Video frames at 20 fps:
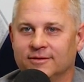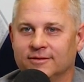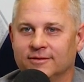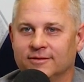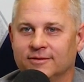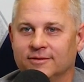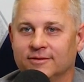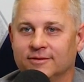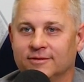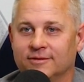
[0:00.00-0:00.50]

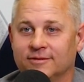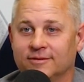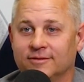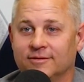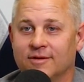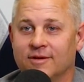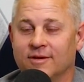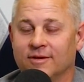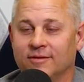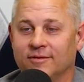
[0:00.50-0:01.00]

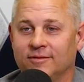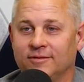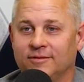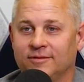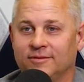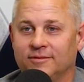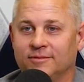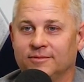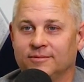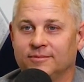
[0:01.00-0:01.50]

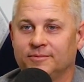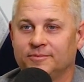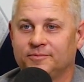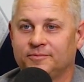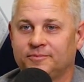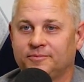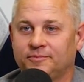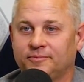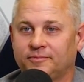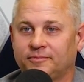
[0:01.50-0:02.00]

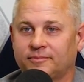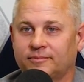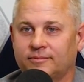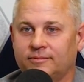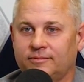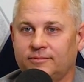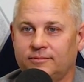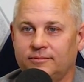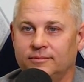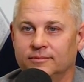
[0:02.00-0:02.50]

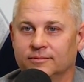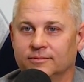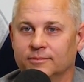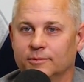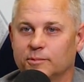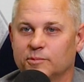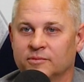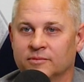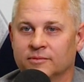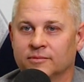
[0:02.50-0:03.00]

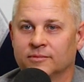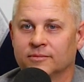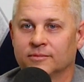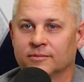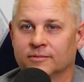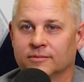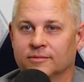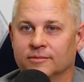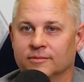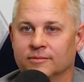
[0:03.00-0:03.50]

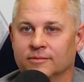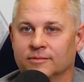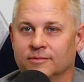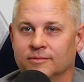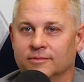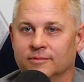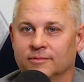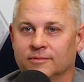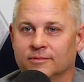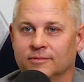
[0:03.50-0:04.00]

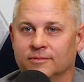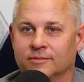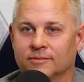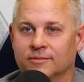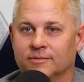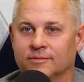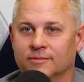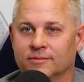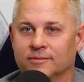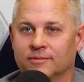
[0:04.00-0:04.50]

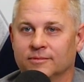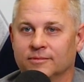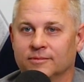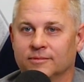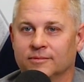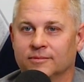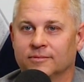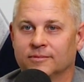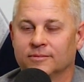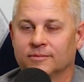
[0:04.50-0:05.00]

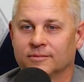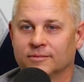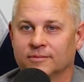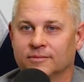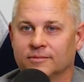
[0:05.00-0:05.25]
(not speaking)